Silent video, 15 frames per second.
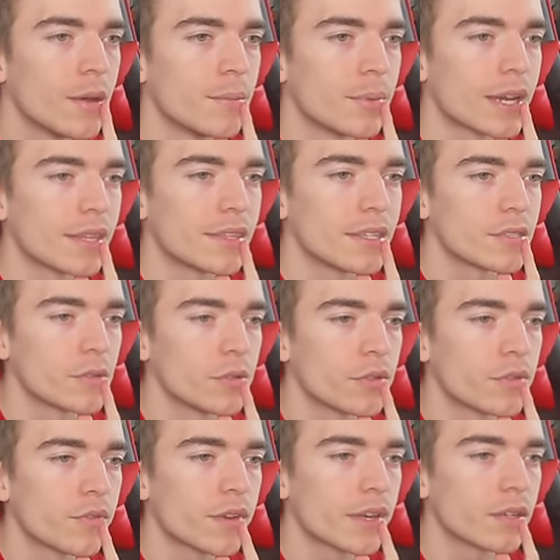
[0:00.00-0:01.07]
But yeah, these are all
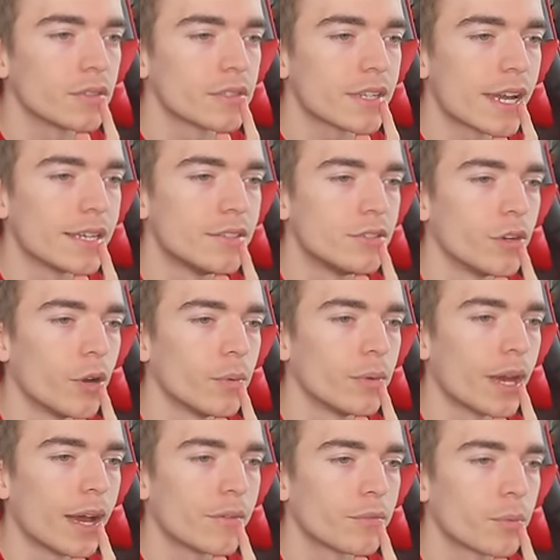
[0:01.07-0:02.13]
the vehicles I
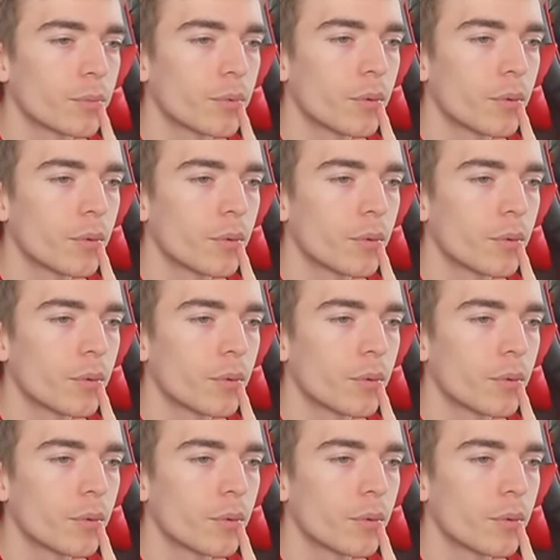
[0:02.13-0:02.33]
don't have.